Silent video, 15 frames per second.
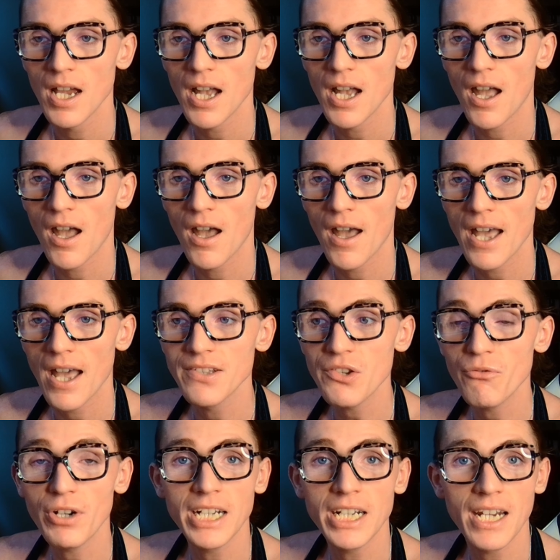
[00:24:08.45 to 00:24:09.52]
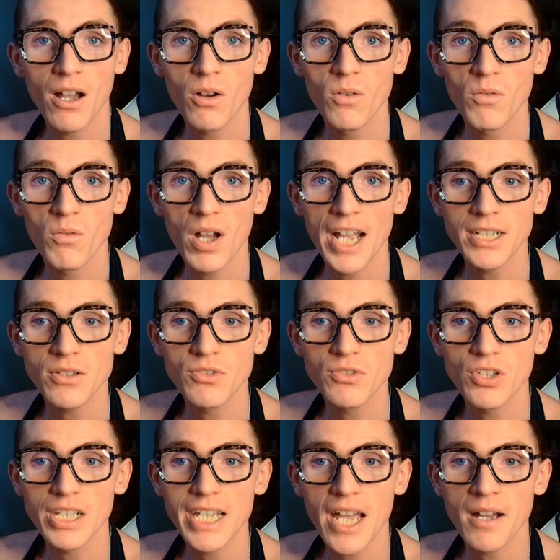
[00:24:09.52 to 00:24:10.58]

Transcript: As of right now, I usually